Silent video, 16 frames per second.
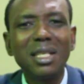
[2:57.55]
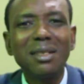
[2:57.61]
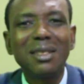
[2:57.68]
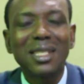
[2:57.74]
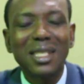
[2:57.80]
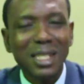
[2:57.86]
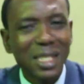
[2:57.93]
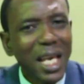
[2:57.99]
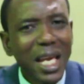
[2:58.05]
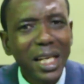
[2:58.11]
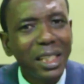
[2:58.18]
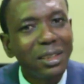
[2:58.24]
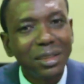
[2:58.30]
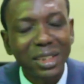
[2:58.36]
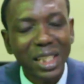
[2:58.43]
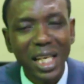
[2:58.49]

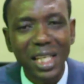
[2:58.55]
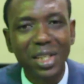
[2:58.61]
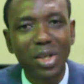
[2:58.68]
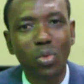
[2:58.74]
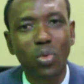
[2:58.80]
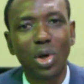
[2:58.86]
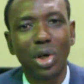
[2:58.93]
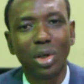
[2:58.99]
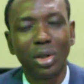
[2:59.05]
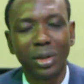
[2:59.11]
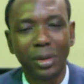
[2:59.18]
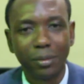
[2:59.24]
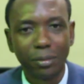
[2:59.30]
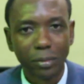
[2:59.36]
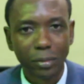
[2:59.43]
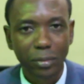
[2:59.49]
sins in the
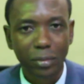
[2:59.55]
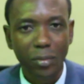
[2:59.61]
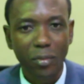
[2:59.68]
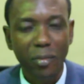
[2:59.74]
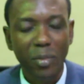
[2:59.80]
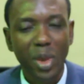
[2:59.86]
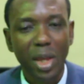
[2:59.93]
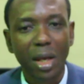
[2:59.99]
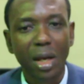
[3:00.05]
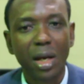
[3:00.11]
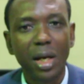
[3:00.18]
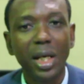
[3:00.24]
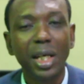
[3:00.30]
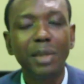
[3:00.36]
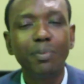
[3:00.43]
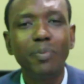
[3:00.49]
world.
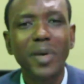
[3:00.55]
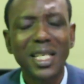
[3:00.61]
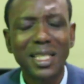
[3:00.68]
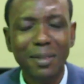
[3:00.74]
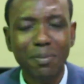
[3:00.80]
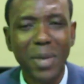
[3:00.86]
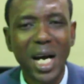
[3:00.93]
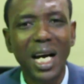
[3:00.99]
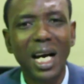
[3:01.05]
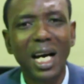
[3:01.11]
It pains my